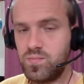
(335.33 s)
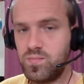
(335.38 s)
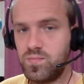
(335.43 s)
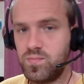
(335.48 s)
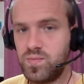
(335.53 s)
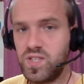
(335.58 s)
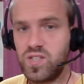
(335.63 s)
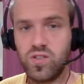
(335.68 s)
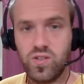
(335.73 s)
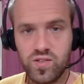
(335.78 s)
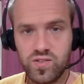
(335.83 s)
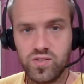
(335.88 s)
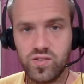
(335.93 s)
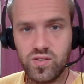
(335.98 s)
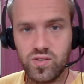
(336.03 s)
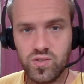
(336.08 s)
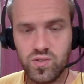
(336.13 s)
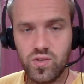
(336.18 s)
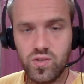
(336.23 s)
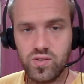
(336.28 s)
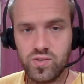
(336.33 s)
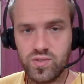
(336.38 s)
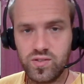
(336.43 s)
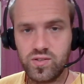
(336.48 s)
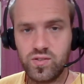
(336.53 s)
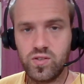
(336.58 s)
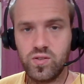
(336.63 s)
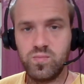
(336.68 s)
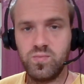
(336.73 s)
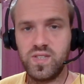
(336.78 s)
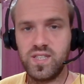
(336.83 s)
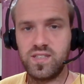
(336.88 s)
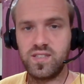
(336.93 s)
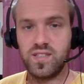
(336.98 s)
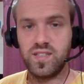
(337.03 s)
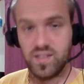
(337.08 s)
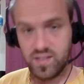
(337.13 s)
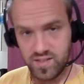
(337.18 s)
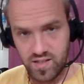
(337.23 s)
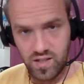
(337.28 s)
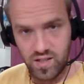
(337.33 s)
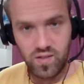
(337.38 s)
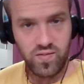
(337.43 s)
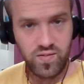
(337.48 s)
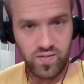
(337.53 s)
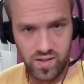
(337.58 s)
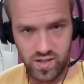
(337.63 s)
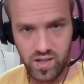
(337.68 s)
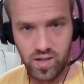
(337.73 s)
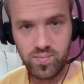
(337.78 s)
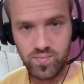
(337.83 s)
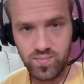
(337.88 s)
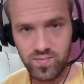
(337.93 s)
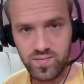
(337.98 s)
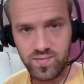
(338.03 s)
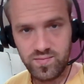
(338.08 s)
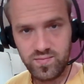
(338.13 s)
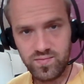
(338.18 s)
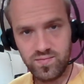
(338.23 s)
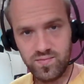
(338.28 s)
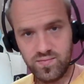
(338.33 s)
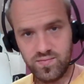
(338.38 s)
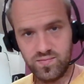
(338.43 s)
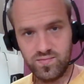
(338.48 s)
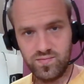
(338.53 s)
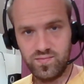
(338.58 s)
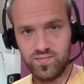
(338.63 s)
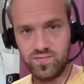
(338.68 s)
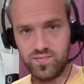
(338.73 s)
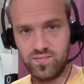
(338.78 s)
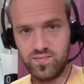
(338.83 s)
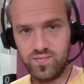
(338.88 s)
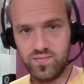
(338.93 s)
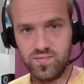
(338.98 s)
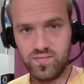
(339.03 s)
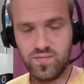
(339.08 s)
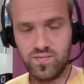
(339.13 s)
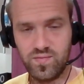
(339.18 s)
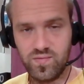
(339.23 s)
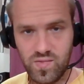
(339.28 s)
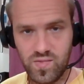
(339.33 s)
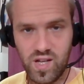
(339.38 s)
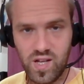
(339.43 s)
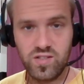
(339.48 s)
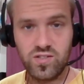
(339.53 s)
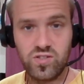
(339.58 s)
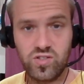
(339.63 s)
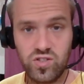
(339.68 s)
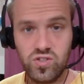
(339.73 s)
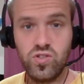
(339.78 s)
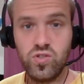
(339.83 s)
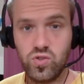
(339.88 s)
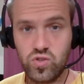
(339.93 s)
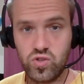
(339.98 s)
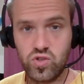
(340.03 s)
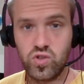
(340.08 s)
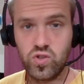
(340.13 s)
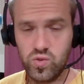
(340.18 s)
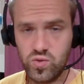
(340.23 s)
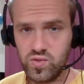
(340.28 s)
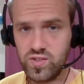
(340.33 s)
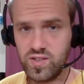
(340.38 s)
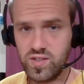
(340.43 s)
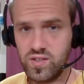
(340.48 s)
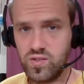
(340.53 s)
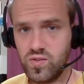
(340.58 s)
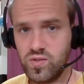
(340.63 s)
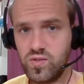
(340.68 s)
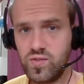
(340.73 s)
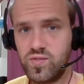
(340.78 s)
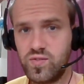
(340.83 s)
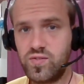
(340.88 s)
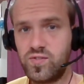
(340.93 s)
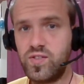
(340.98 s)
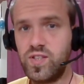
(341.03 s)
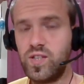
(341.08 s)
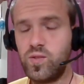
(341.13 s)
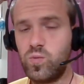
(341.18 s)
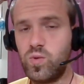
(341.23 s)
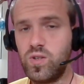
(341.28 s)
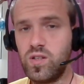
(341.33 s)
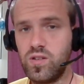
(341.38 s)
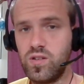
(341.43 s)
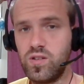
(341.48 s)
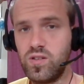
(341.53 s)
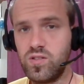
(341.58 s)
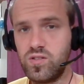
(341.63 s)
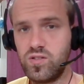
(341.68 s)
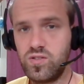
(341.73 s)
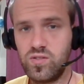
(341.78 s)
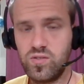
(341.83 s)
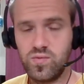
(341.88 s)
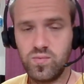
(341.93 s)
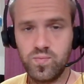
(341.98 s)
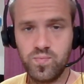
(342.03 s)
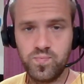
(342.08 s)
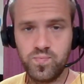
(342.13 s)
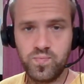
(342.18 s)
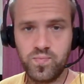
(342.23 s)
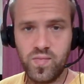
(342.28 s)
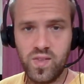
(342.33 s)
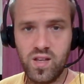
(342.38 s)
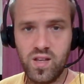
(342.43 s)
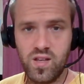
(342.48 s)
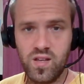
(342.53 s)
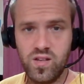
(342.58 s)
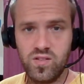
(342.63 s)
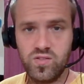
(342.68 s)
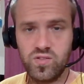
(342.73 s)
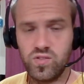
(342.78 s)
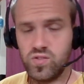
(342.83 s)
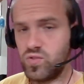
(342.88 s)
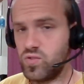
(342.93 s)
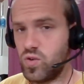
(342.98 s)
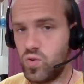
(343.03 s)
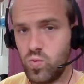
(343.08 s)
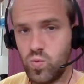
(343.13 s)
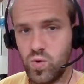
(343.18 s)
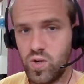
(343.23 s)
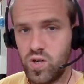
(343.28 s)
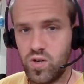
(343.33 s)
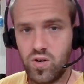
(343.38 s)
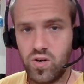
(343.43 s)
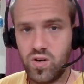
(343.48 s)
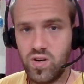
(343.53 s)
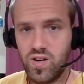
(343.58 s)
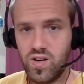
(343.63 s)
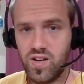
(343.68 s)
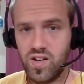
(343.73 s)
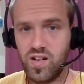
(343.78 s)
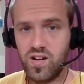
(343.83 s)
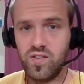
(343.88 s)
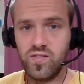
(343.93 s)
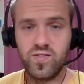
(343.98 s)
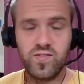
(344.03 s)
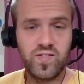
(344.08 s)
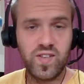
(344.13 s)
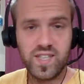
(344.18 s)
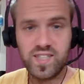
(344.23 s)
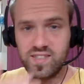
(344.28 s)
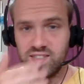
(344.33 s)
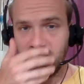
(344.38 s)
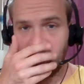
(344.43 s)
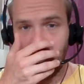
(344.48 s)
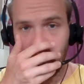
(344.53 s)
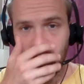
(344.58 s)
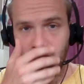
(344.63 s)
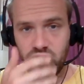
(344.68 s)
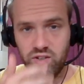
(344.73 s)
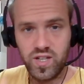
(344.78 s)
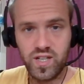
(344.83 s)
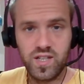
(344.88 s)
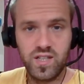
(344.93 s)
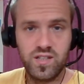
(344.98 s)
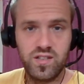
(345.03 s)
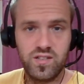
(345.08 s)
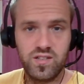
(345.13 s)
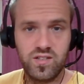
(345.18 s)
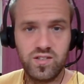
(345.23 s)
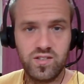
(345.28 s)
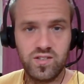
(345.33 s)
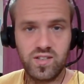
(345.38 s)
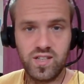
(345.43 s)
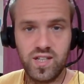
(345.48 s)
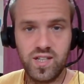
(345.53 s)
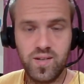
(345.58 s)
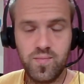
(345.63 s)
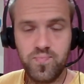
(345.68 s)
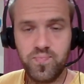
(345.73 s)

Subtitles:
because you're not committing self-harm, and you choose in your free will to not wear a face covering, okay?